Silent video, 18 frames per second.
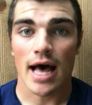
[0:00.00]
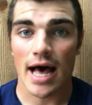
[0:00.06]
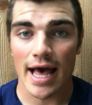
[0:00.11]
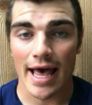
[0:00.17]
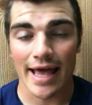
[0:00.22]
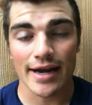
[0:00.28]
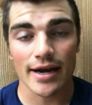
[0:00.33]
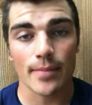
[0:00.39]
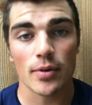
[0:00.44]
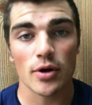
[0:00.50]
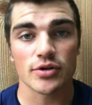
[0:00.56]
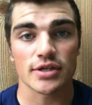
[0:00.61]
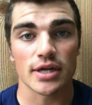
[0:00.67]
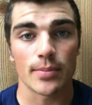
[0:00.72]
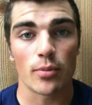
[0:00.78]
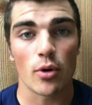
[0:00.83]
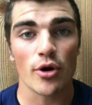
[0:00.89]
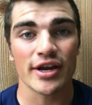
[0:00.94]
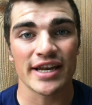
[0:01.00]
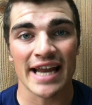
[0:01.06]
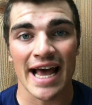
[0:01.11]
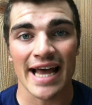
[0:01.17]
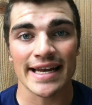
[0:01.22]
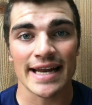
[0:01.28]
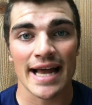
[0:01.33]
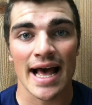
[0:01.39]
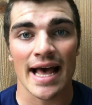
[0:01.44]
I ended up posting a
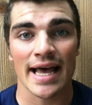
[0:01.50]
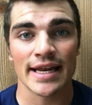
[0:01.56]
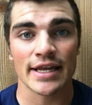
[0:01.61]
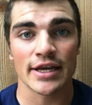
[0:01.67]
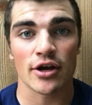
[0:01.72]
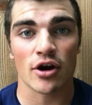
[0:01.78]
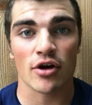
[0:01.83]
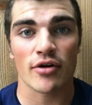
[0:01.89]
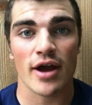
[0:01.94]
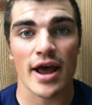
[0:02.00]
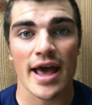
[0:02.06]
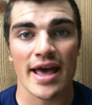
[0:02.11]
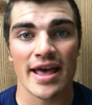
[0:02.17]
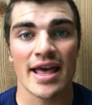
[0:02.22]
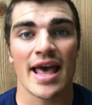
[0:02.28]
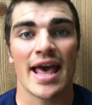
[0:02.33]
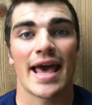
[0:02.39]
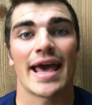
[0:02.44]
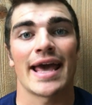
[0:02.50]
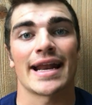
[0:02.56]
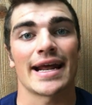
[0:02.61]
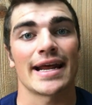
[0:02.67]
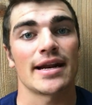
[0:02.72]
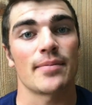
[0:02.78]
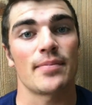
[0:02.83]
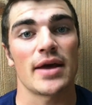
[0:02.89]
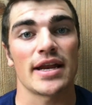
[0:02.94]
.99 ERA,
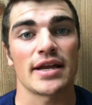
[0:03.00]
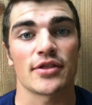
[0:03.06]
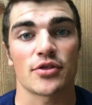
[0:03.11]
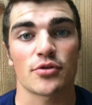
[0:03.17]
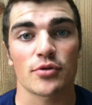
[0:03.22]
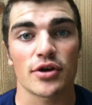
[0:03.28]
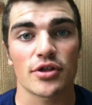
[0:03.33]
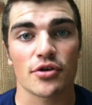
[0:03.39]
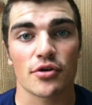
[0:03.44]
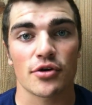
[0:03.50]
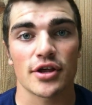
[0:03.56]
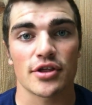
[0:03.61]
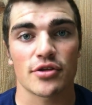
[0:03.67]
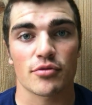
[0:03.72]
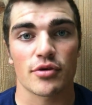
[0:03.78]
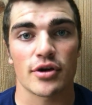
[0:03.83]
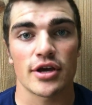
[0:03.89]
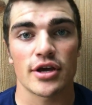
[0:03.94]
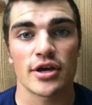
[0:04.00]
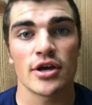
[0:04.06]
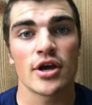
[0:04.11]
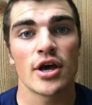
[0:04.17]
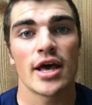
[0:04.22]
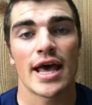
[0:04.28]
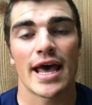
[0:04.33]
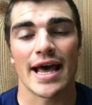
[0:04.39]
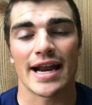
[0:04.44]
and I ended up hitting 333,
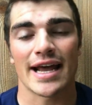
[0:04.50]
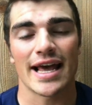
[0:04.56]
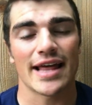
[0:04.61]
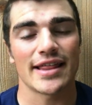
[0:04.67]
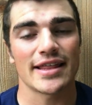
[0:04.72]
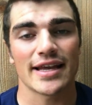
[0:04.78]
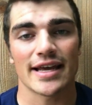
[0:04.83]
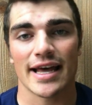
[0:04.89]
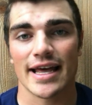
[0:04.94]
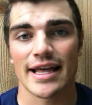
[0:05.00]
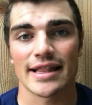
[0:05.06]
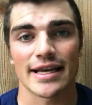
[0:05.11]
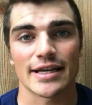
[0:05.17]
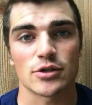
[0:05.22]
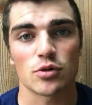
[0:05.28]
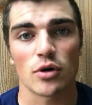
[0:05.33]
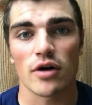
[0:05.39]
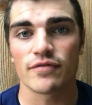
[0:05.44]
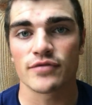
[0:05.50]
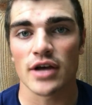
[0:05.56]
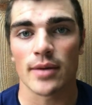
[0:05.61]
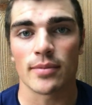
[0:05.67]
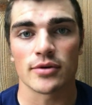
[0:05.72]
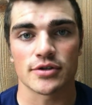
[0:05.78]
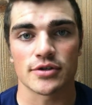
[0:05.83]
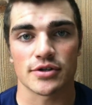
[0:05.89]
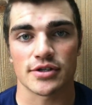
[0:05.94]
and I think I hit like 12
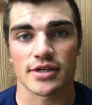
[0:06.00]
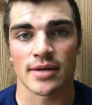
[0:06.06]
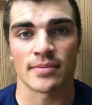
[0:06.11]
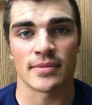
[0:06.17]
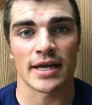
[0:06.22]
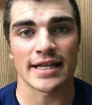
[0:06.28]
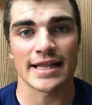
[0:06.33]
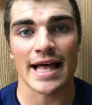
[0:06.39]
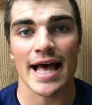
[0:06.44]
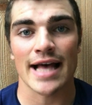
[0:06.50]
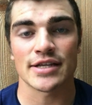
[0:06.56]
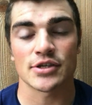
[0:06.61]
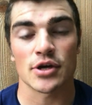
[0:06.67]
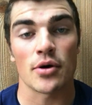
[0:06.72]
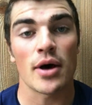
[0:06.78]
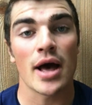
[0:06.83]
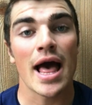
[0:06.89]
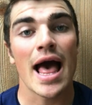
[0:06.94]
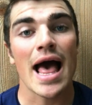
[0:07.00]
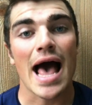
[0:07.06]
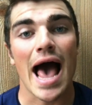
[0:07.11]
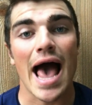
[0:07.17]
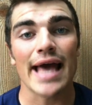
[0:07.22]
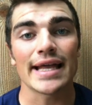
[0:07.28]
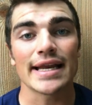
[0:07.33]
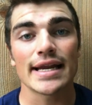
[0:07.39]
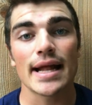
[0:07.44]
doubles or something like that. So
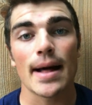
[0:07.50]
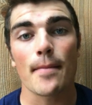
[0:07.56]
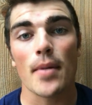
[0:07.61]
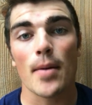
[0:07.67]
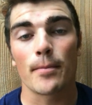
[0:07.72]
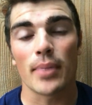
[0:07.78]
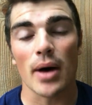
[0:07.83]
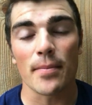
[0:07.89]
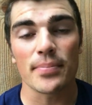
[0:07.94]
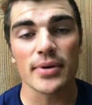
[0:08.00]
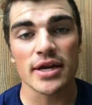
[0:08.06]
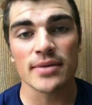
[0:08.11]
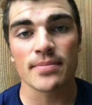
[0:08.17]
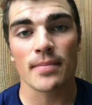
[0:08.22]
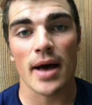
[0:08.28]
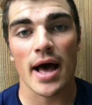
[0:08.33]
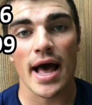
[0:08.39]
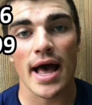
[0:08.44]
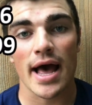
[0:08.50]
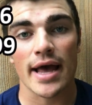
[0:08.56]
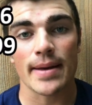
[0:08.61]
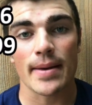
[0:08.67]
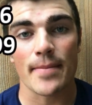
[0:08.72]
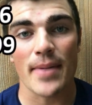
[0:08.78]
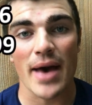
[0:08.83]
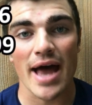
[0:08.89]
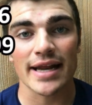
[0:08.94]
I ended up bumping
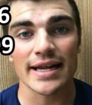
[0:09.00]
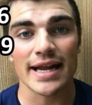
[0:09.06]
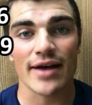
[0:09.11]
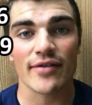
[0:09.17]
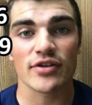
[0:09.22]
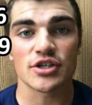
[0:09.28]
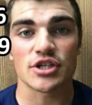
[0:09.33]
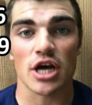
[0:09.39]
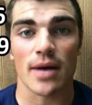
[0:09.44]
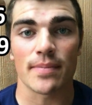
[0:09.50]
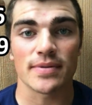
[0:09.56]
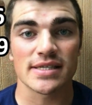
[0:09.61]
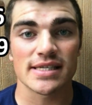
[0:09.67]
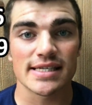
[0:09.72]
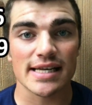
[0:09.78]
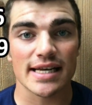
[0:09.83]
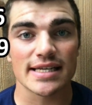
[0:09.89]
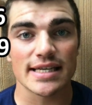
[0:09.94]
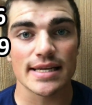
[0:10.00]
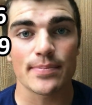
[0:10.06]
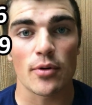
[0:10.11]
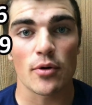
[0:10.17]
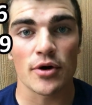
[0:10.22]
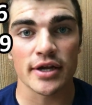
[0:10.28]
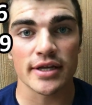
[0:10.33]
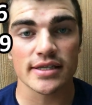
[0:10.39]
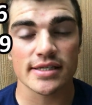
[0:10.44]
my batting average up 60
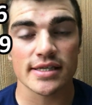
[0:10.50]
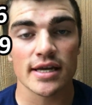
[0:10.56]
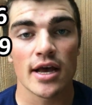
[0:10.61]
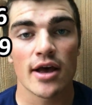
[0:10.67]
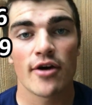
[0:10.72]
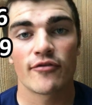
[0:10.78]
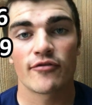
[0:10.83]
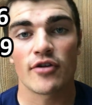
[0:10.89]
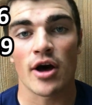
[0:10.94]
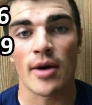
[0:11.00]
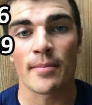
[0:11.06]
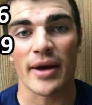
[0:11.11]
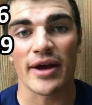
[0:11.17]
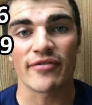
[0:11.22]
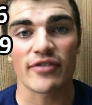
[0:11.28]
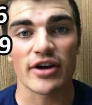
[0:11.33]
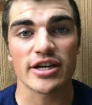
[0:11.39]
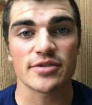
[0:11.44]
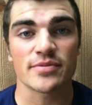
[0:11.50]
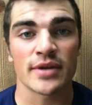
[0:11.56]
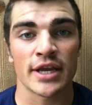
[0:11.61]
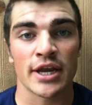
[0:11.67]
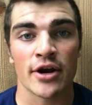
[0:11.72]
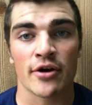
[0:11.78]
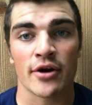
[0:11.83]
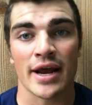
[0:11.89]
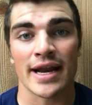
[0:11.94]
points from my
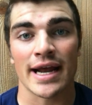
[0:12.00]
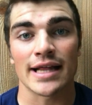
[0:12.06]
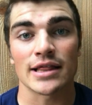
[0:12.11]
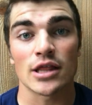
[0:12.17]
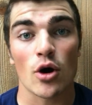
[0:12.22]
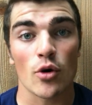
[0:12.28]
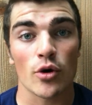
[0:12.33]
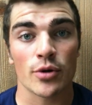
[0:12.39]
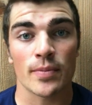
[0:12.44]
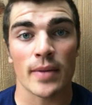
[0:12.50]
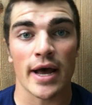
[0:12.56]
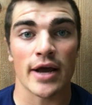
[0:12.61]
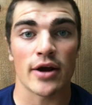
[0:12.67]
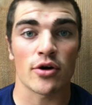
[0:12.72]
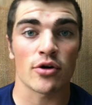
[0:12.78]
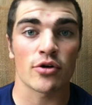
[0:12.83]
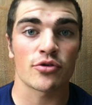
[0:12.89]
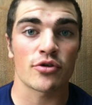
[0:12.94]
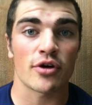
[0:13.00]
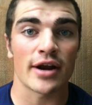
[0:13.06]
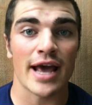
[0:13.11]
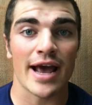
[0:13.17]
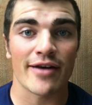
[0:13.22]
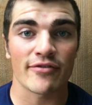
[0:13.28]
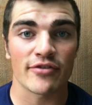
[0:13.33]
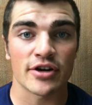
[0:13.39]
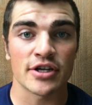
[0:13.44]
freshman year, and I lowered my earned run
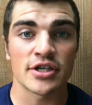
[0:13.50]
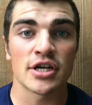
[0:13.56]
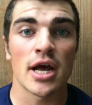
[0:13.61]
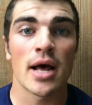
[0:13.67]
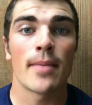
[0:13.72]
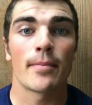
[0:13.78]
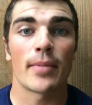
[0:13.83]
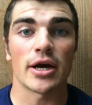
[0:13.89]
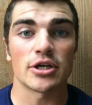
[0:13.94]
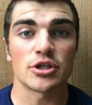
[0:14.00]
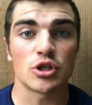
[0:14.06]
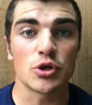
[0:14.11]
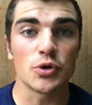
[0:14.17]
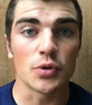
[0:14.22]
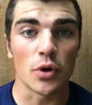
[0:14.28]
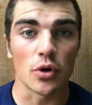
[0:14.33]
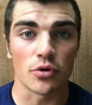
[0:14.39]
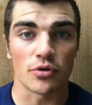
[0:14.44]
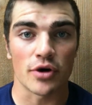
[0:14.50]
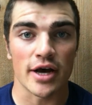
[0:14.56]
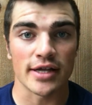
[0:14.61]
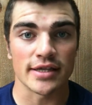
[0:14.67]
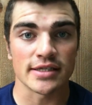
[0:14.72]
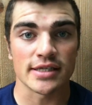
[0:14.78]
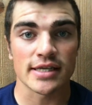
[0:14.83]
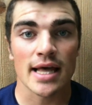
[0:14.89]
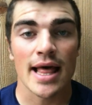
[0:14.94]
average by two whole
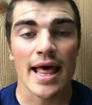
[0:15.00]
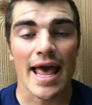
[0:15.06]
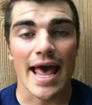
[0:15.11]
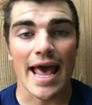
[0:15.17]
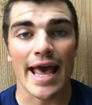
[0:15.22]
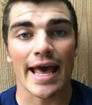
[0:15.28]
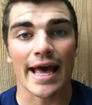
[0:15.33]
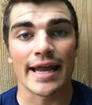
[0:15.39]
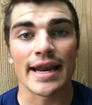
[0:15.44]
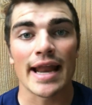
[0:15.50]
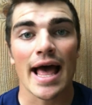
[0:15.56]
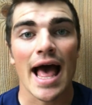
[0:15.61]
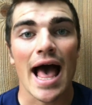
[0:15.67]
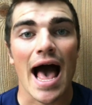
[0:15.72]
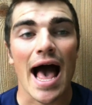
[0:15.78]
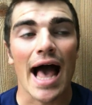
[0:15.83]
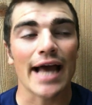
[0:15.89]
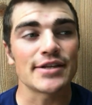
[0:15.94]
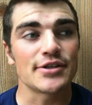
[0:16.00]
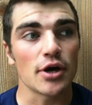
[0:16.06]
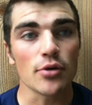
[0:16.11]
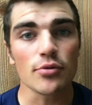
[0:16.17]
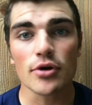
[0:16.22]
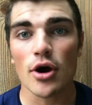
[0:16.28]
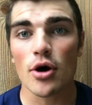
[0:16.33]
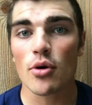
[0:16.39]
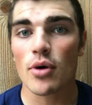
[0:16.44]
runs. And I
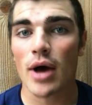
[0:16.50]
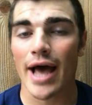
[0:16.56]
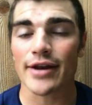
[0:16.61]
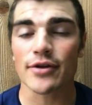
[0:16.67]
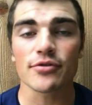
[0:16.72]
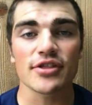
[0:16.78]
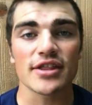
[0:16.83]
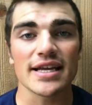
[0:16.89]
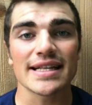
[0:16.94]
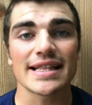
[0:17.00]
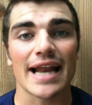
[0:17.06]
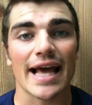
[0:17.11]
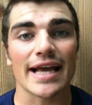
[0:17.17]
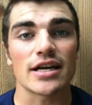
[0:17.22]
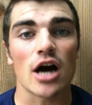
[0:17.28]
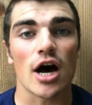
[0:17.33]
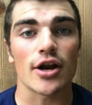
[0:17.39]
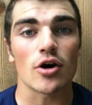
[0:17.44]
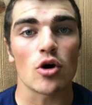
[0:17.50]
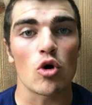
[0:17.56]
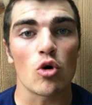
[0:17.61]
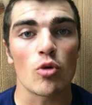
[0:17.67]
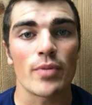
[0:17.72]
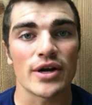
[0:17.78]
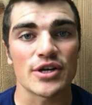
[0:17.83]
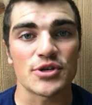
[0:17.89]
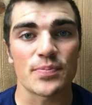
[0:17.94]
don't know, I don't think that I got a
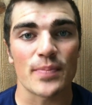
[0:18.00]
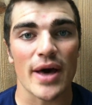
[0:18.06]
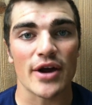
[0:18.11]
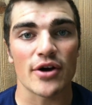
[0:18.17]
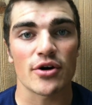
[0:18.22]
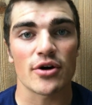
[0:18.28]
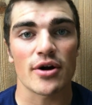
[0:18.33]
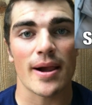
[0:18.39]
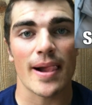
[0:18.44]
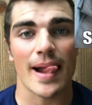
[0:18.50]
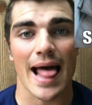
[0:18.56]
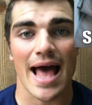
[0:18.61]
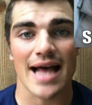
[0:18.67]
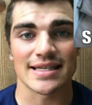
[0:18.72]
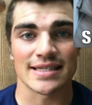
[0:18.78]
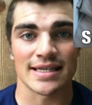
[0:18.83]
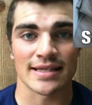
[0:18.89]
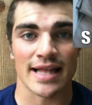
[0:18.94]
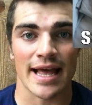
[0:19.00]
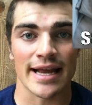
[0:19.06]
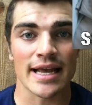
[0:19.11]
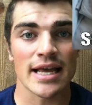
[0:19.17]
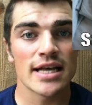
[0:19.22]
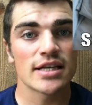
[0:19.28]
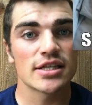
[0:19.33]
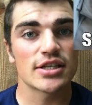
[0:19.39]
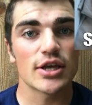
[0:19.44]
whole bunch better as in like
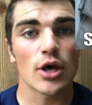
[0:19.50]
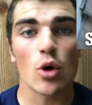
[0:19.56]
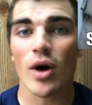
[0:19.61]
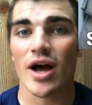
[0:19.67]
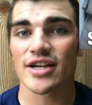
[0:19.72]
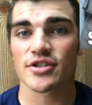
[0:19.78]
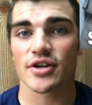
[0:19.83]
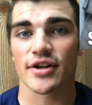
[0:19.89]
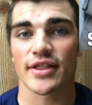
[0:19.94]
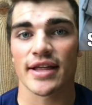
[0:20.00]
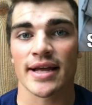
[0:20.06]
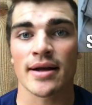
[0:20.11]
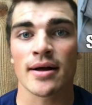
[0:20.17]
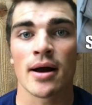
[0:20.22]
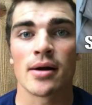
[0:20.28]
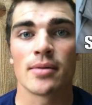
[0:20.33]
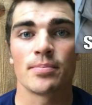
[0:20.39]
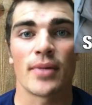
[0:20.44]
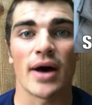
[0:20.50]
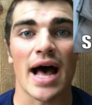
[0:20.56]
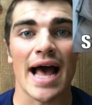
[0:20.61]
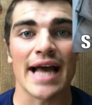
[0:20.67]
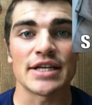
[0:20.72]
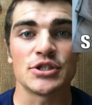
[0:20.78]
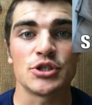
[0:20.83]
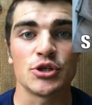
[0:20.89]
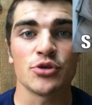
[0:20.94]
skill-wise or anything, but
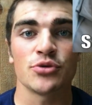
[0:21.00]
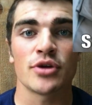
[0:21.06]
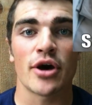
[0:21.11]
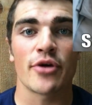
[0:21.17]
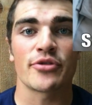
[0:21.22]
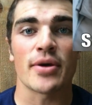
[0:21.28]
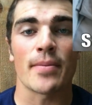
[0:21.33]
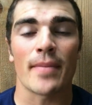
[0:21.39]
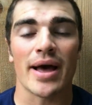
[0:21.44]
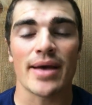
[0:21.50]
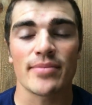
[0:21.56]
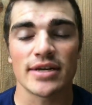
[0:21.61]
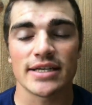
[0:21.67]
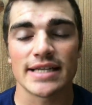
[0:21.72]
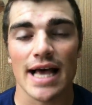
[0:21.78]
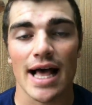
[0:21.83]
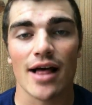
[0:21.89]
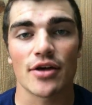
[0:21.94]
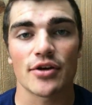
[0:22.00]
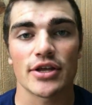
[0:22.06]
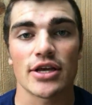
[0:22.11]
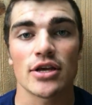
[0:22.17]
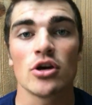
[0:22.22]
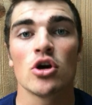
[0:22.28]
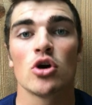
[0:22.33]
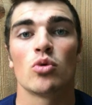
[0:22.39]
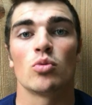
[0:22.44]
I do know that my
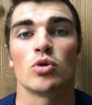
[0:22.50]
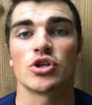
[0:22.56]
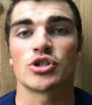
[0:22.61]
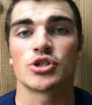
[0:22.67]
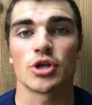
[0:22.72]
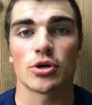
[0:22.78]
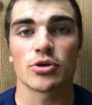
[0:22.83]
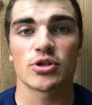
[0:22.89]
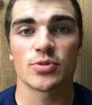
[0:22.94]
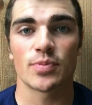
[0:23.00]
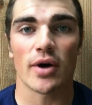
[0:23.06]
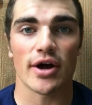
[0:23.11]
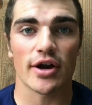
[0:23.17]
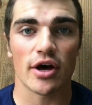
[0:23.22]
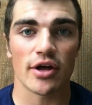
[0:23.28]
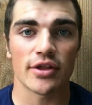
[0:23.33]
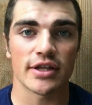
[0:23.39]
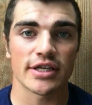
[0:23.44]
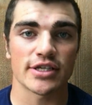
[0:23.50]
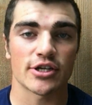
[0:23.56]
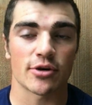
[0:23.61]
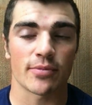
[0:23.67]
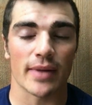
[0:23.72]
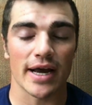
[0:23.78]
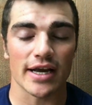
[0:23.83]
mentality was so spot on this year.